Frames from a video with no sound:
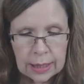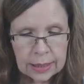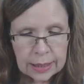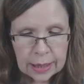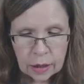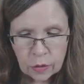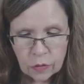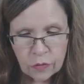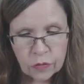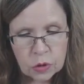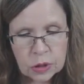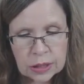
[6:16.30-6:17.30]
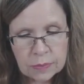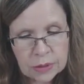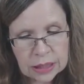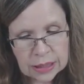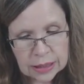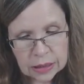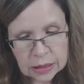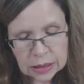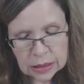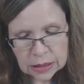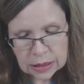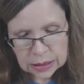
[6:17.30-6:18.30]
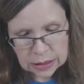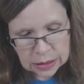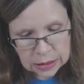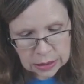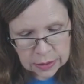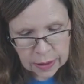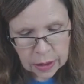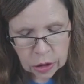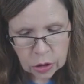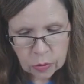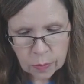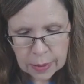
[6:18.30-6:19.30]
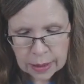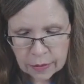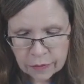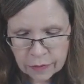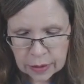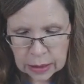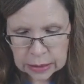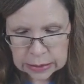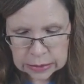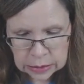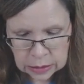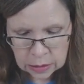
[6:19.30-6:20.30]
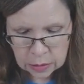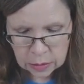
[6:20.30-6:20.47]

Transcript: And now for some sentences that you may find